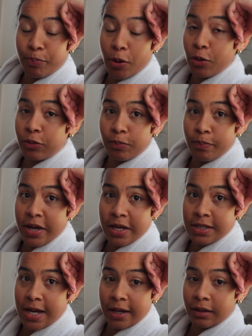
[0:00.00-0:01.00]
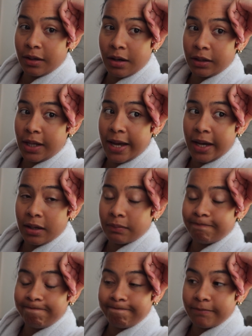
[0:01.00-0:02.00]
Both me and Tyler are like,
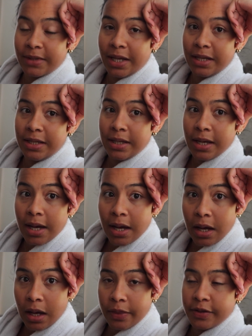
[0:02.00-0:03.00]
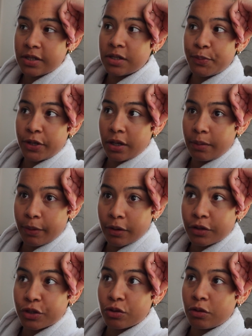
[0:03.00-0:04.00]
yeah, this is pretty good
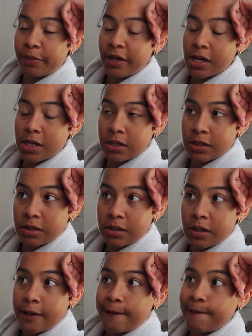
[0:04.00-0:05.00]
birth control because